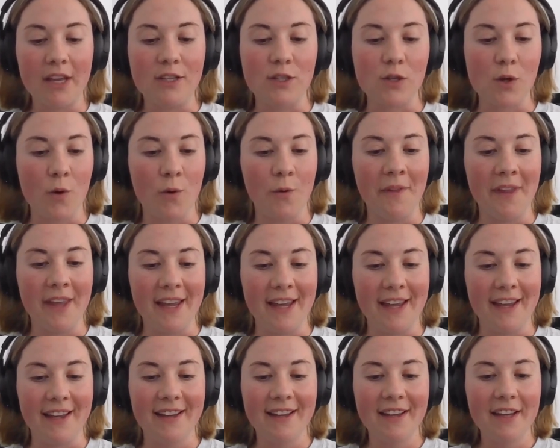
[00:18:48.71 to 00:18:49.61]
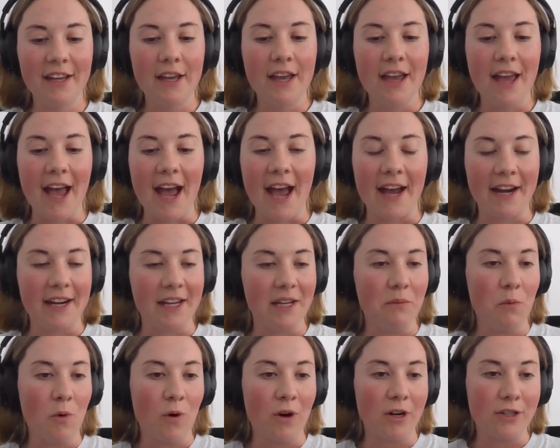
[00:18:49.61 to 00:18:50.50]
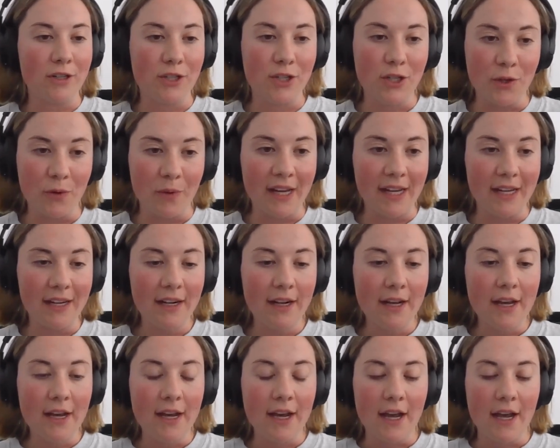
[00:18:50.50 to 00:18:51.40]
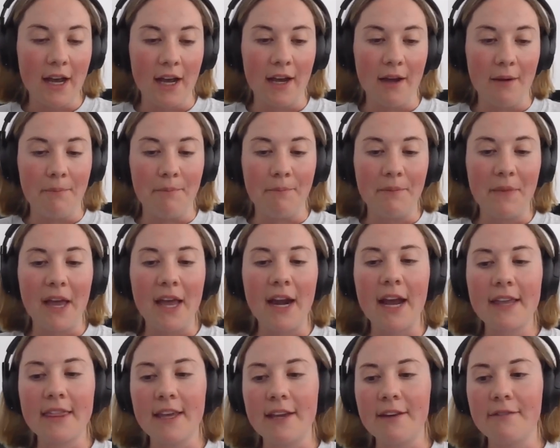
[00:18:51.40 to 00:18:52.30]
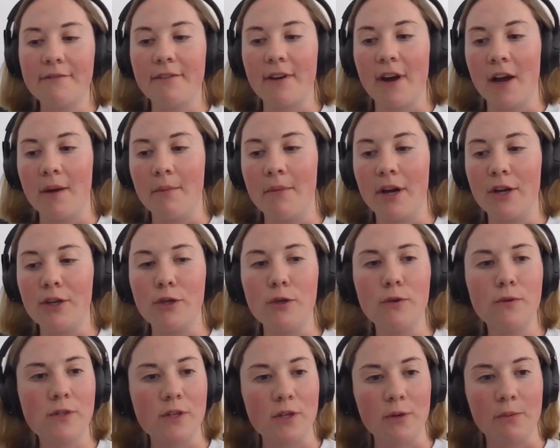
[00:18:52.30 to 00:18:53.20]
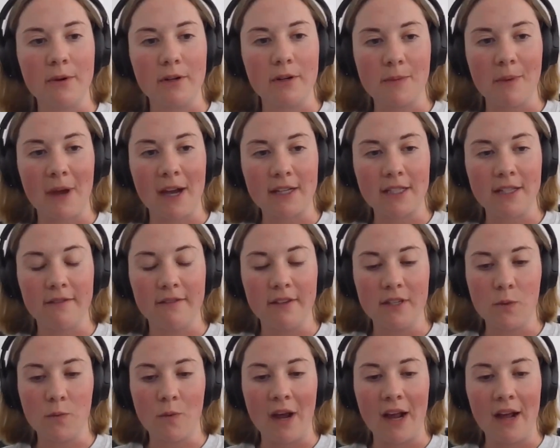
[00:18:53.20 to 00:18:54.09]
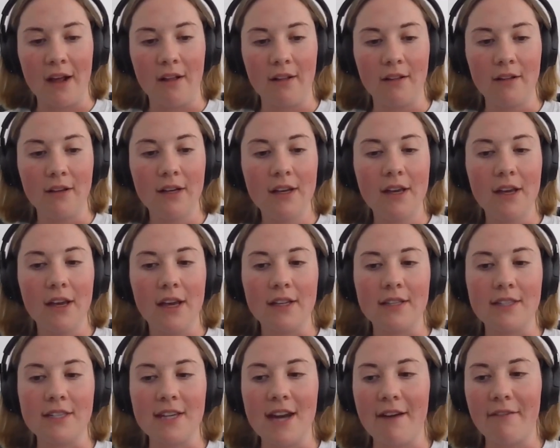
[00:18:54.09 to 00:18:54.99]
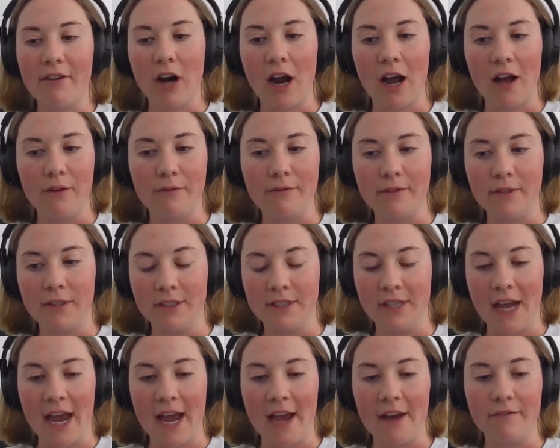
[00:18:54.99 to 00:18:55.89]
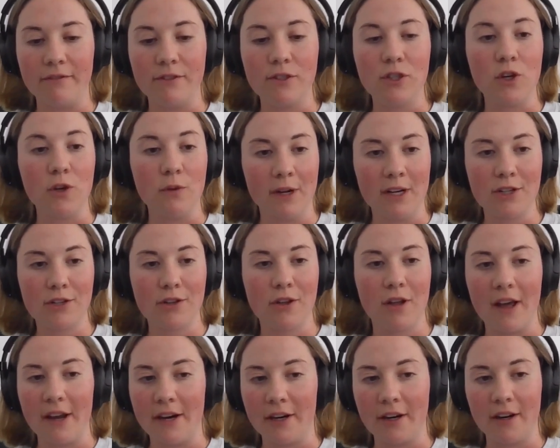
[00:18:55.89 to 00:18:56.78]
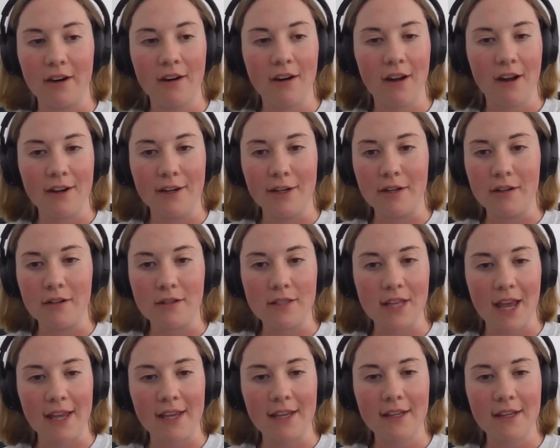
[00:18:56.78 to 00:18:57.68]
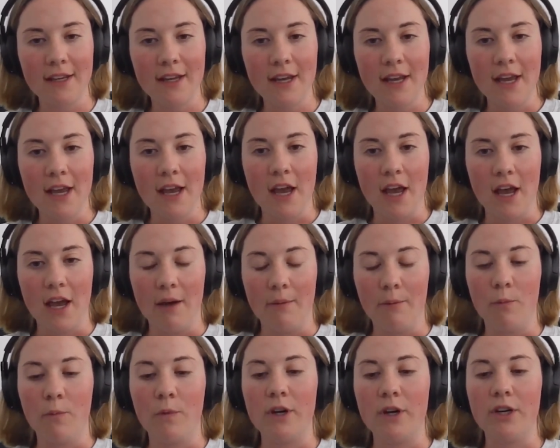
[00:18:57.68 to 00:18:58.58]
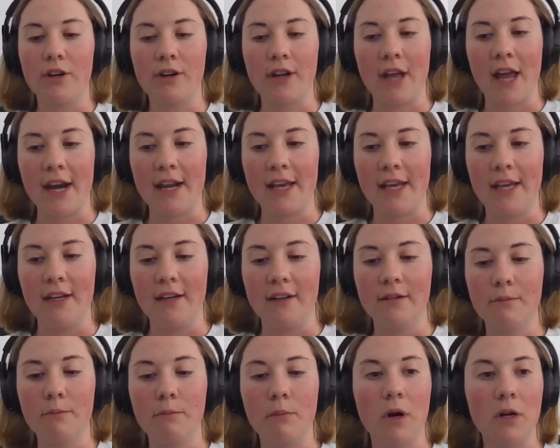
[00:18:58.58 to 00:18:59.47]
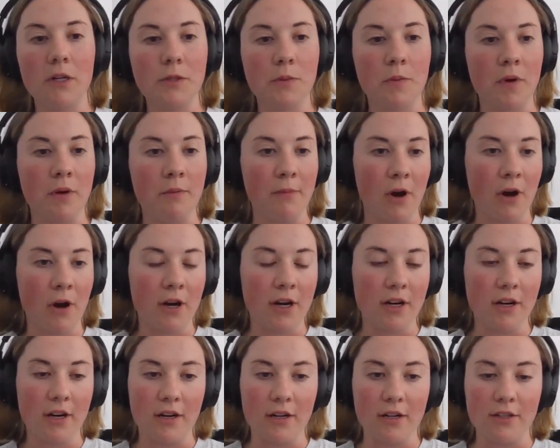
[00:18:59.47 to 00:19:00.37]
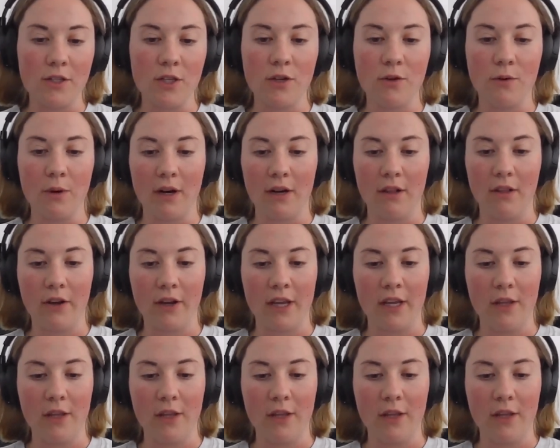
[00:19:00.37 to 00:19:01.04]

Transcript: It's only adding more to it. And I think from a user perspective as well, it's never helpful to have too much clutter on your site. When you're getting multiple marketers who are